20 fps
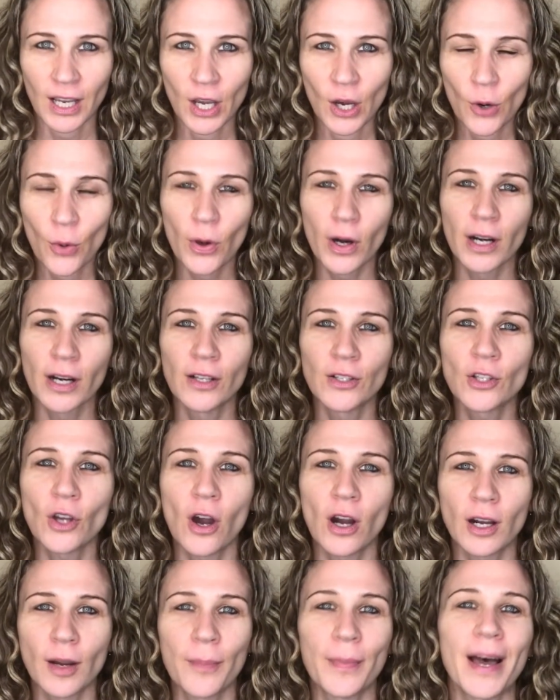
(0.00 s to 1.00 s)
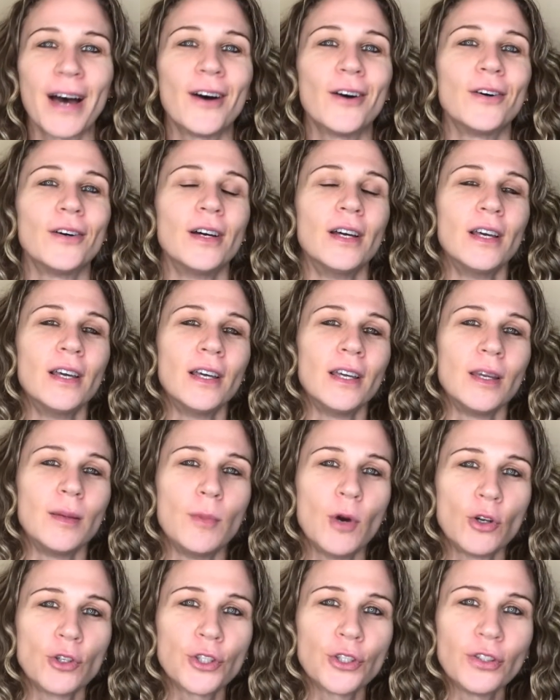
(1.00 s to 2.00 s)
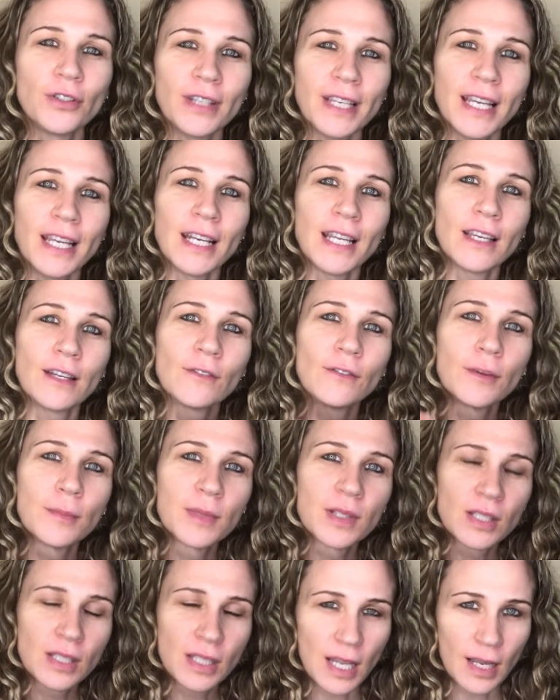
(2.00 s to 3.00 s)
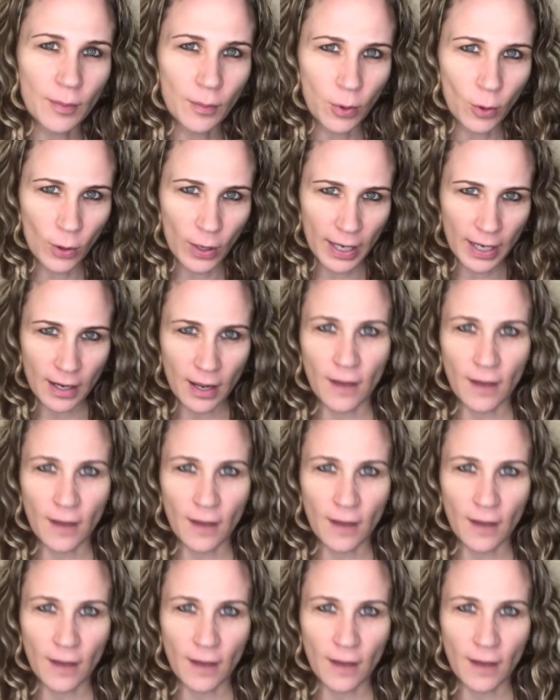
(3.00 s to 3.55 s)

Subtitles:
We're going to talk about emotional eating from the standpoint